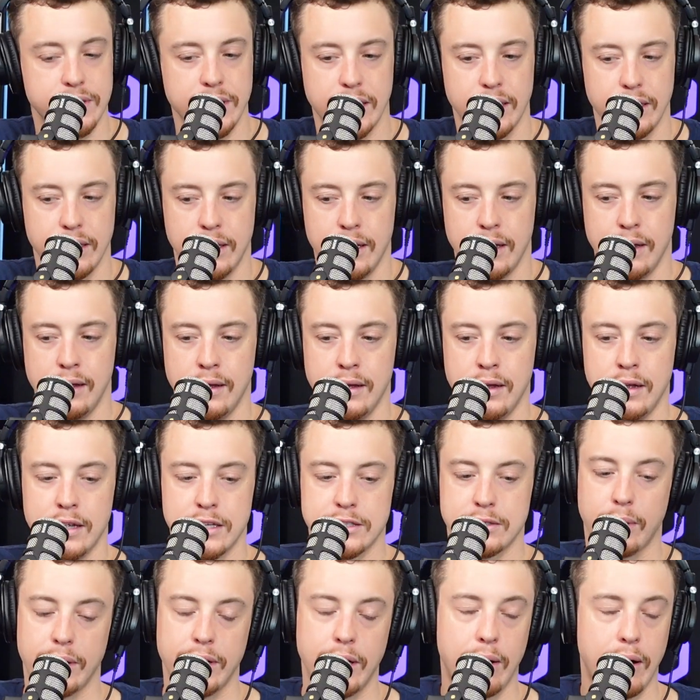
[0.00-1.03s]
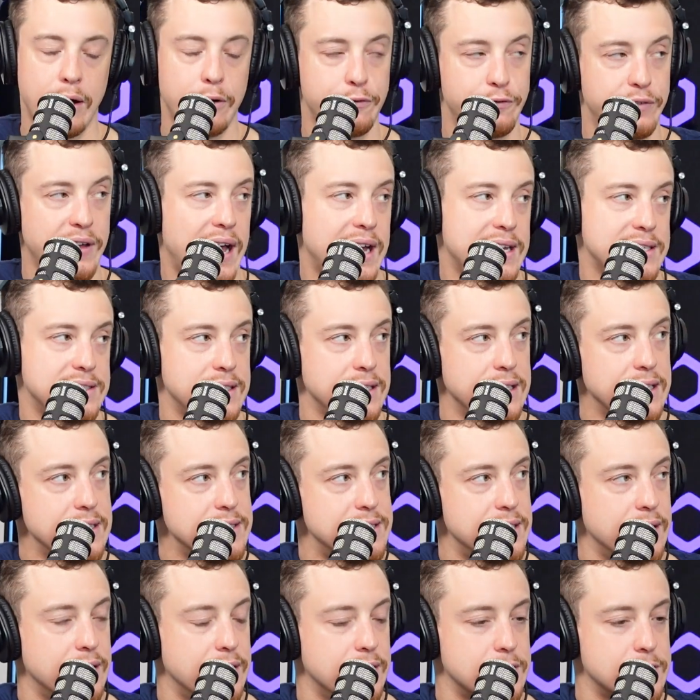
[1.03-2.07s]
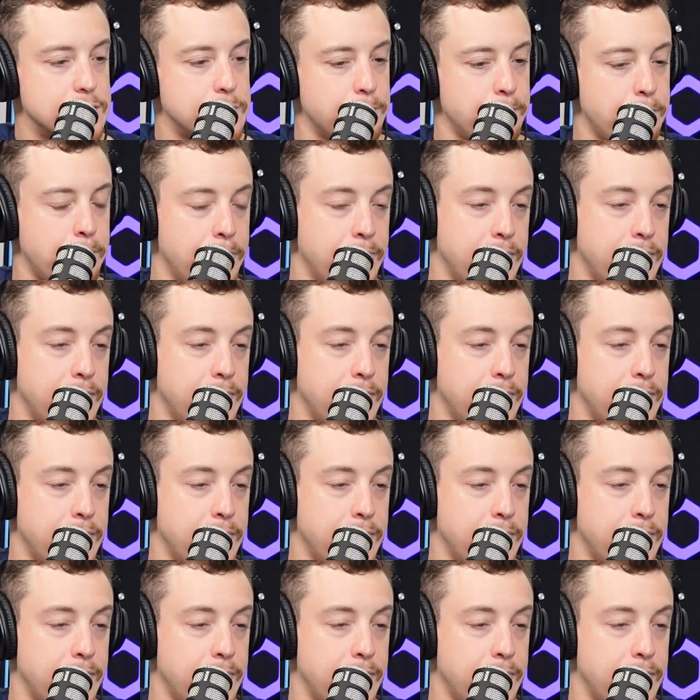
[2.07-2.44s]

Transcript: it. So I know how fast and easy it is.